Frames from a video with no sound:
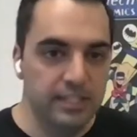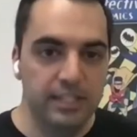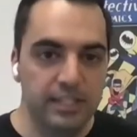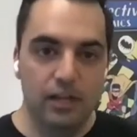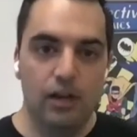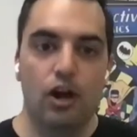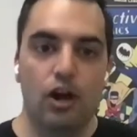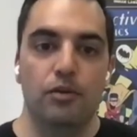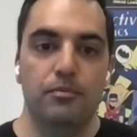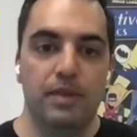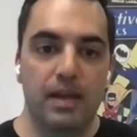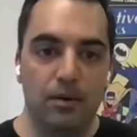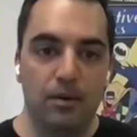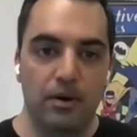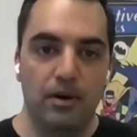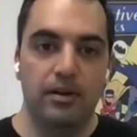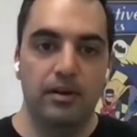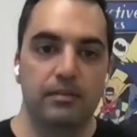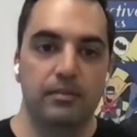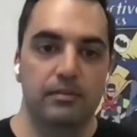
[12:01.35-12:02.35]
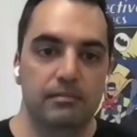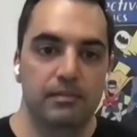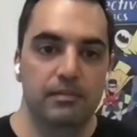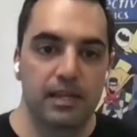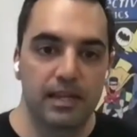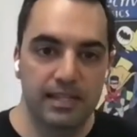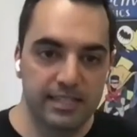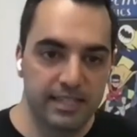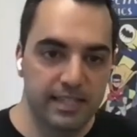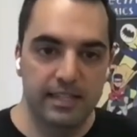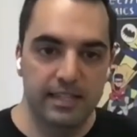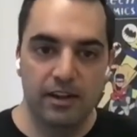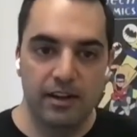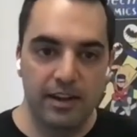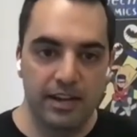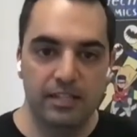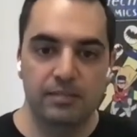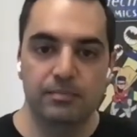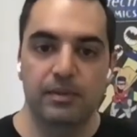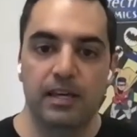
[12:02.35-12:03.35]
Is it your home network? Is it
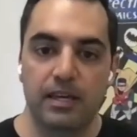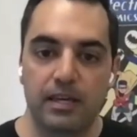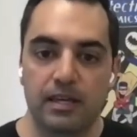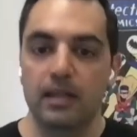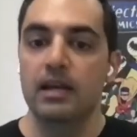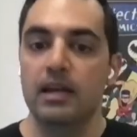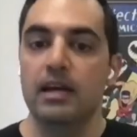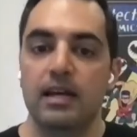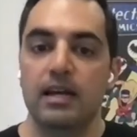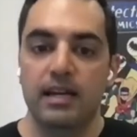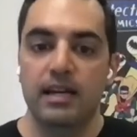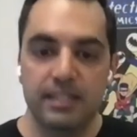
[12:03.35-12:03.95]
the ISP?